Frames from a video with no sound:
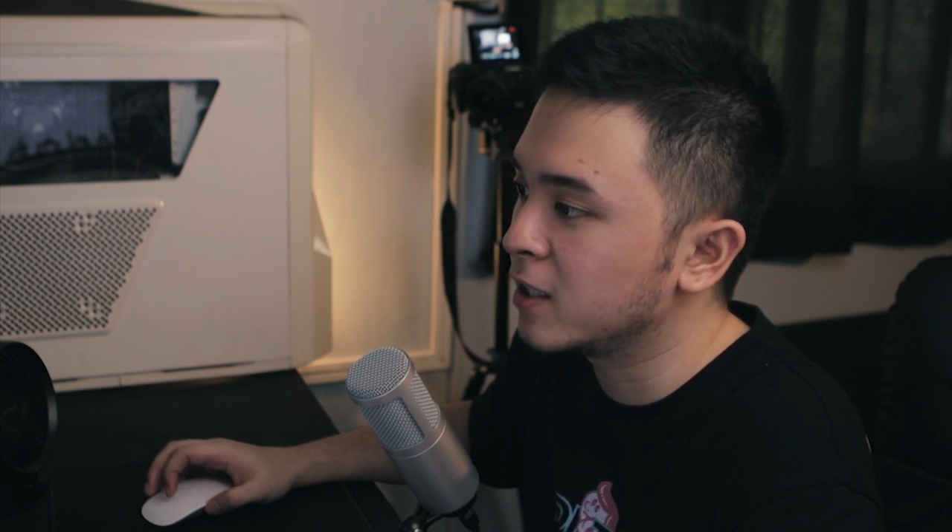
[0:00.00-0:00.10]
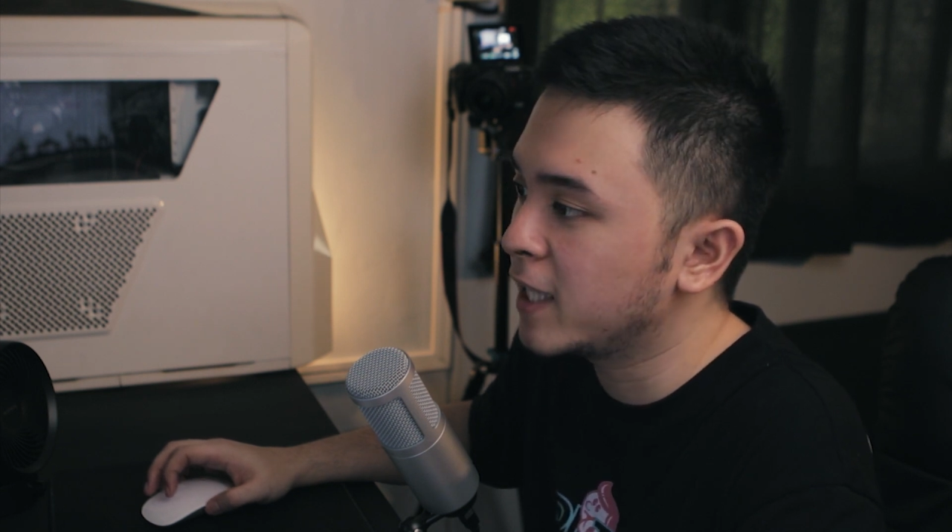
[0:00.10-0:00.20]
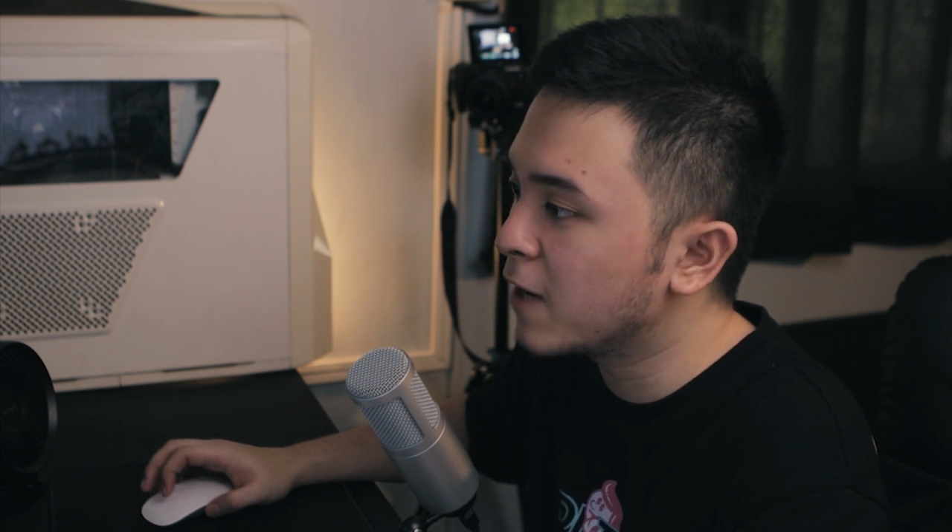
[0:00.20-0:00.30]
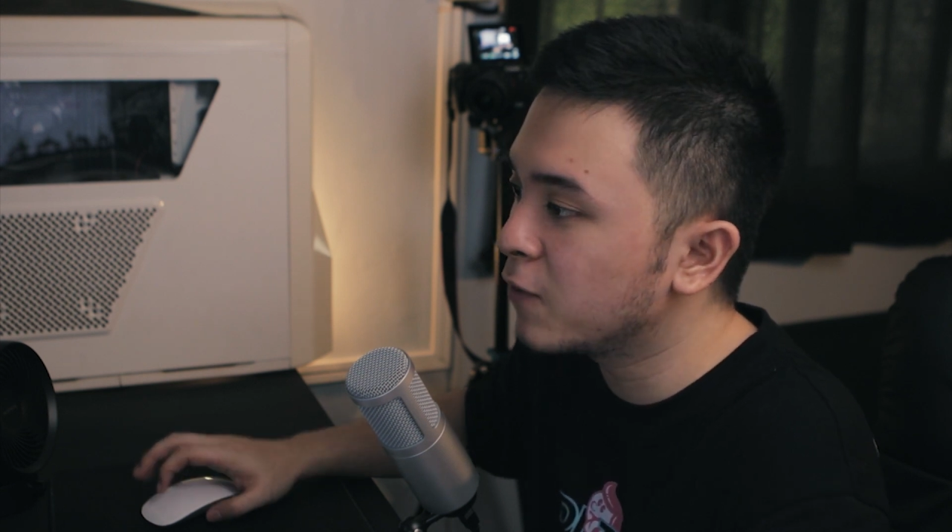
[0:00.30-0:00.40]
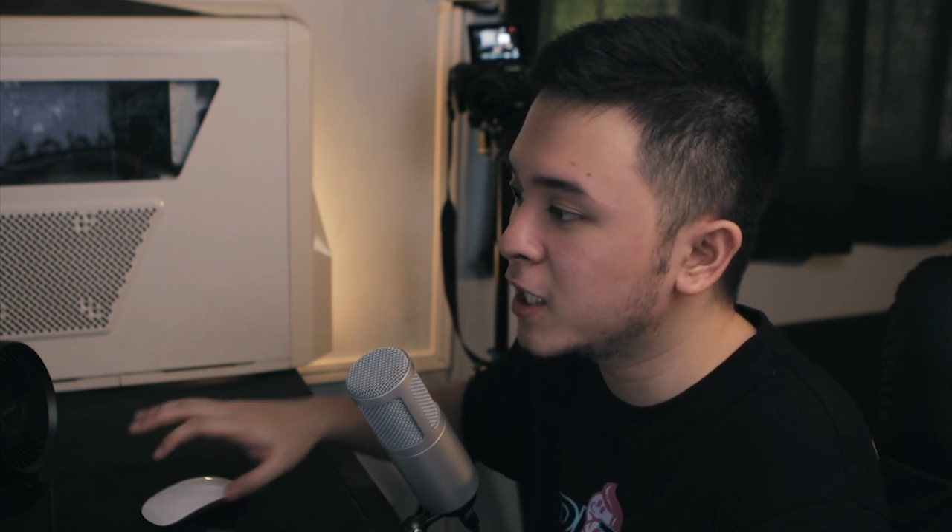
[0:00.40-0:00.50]
And
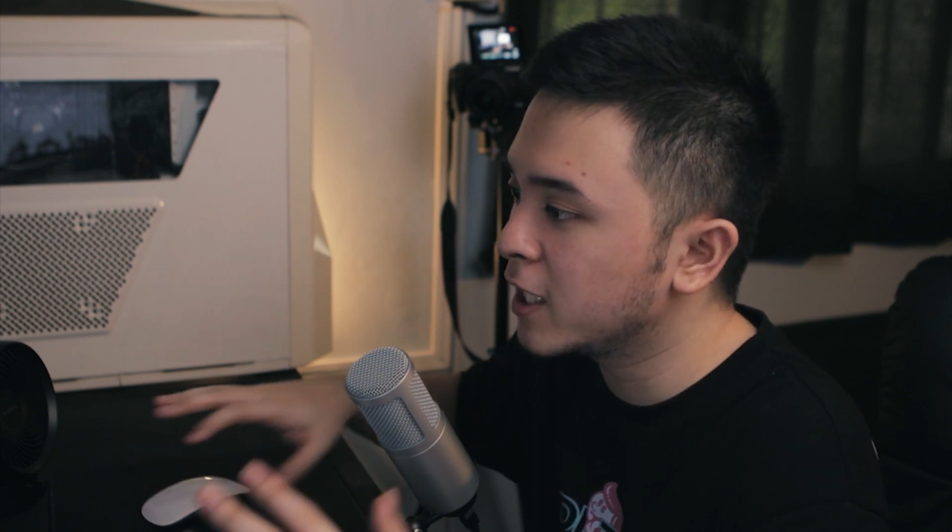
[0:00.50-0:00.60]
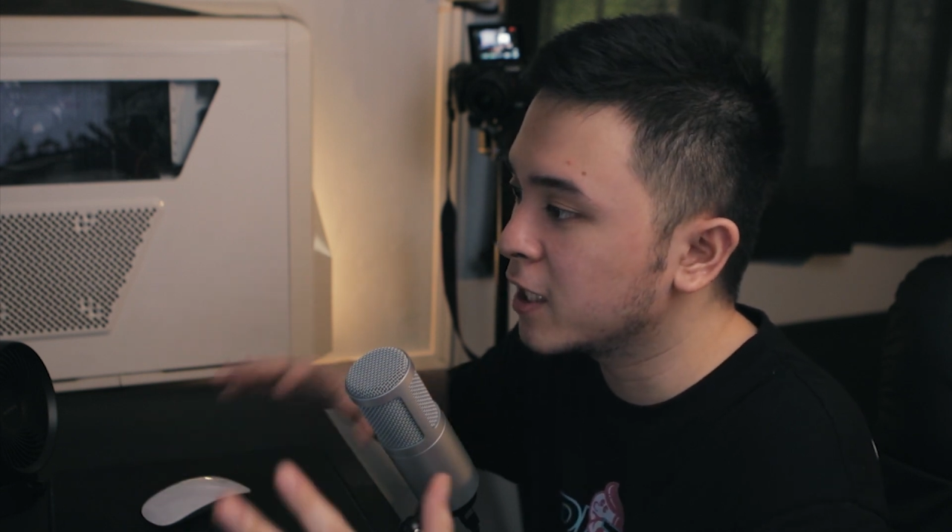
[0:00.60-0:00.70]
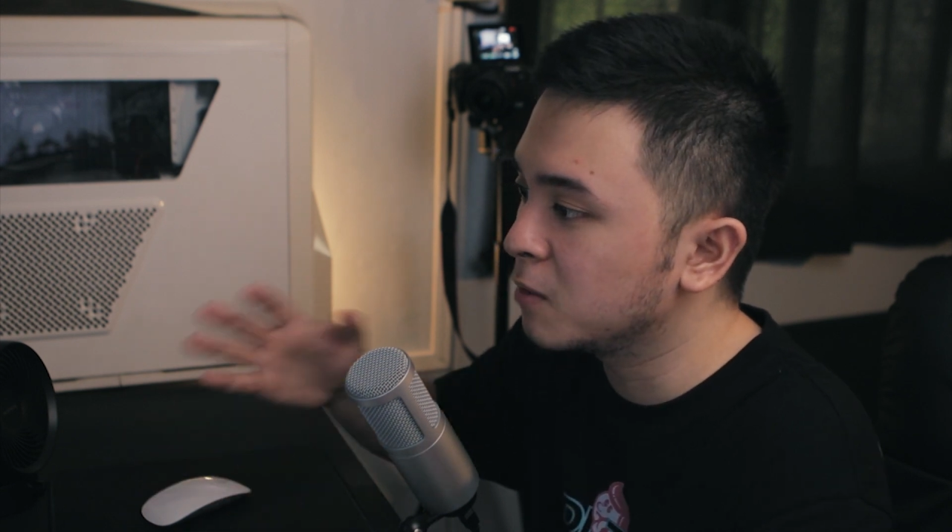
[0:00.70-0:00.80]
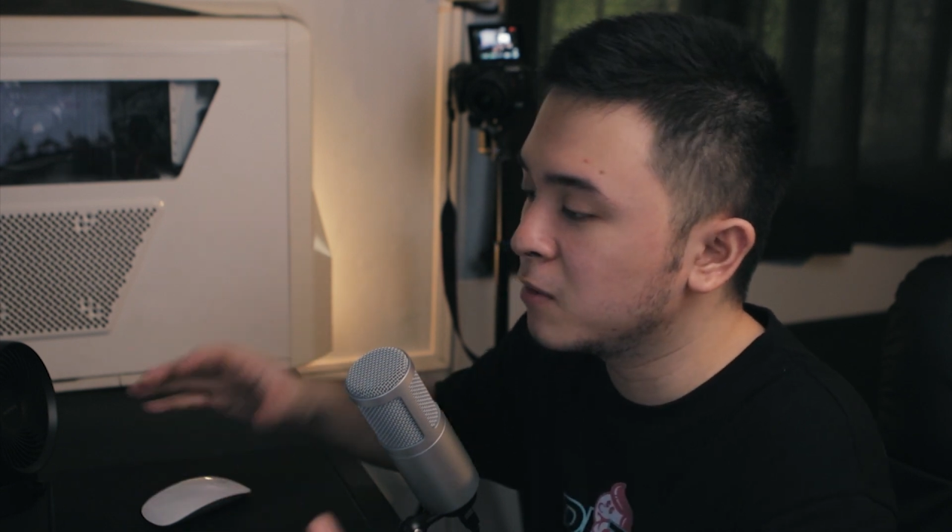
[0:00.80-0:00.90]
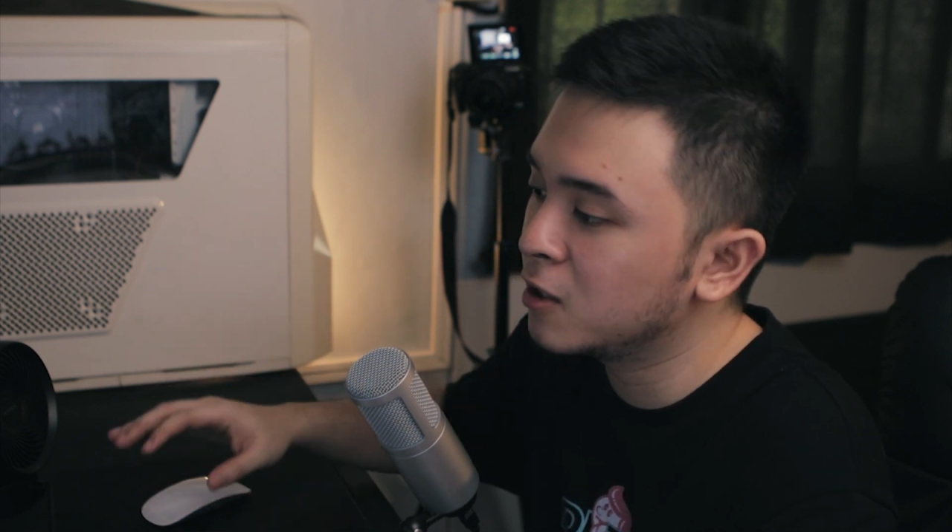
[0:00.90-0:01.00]
everything
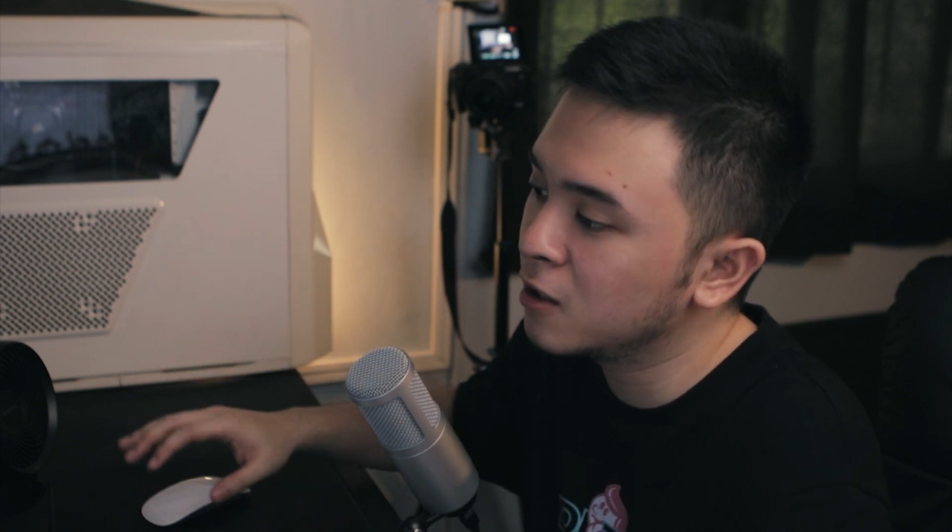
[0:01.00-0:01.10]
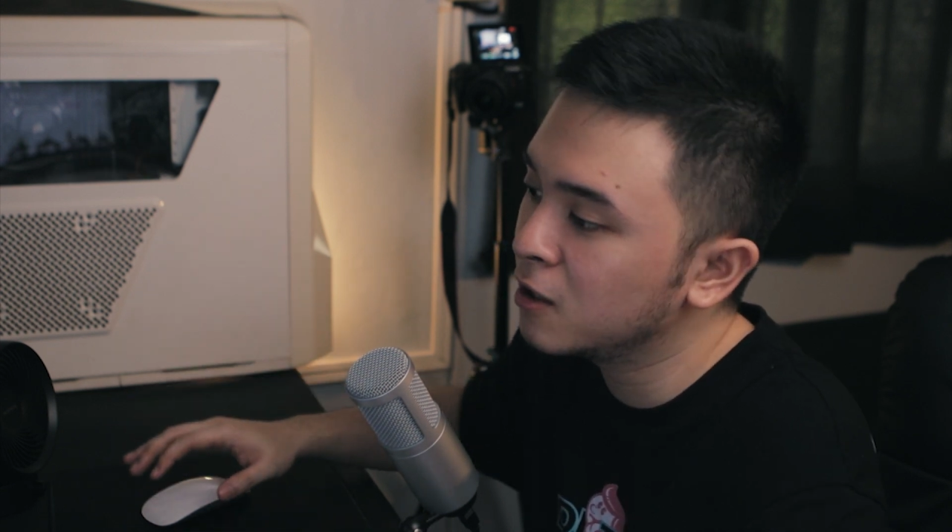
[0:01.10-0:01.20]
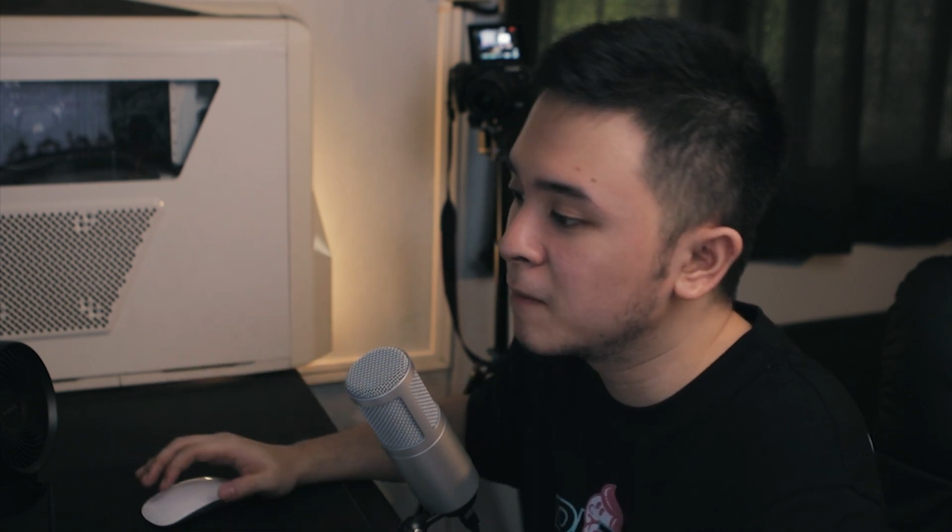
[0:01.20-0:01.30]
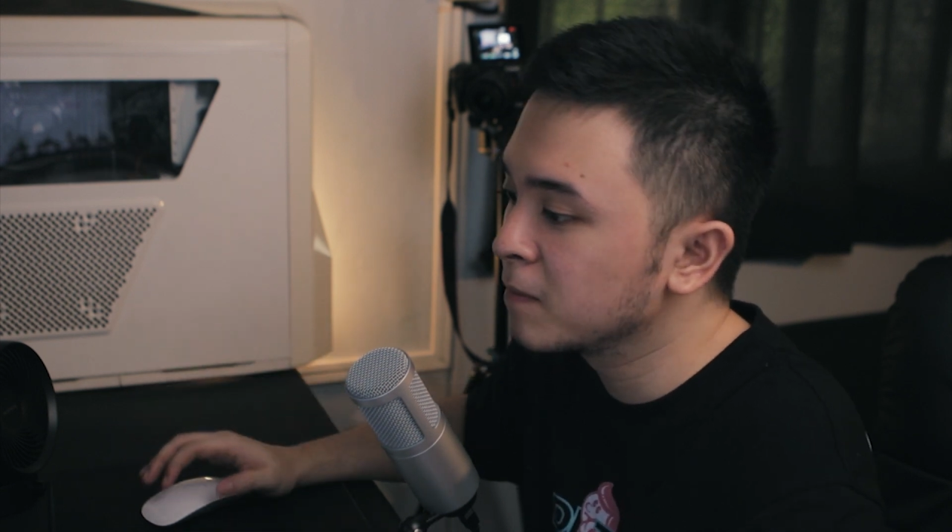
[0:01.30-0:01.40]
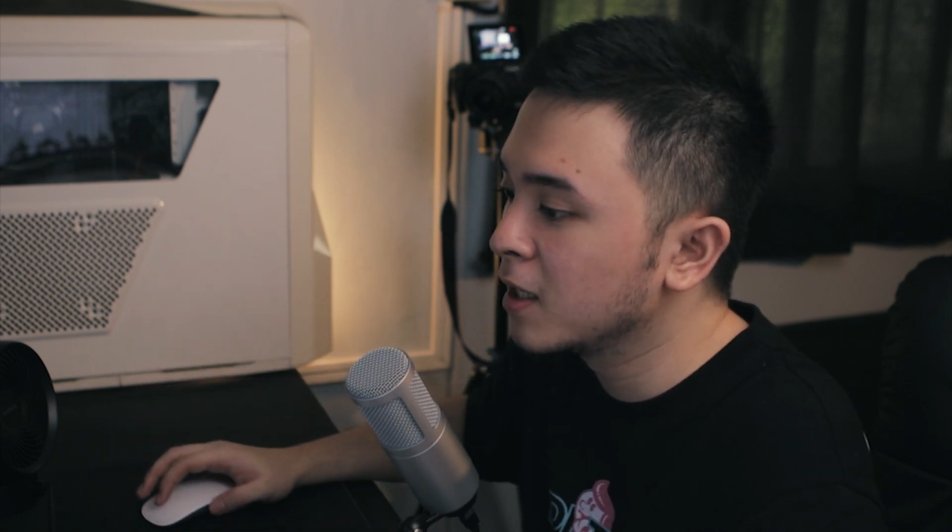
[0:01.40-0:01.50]
in the middle,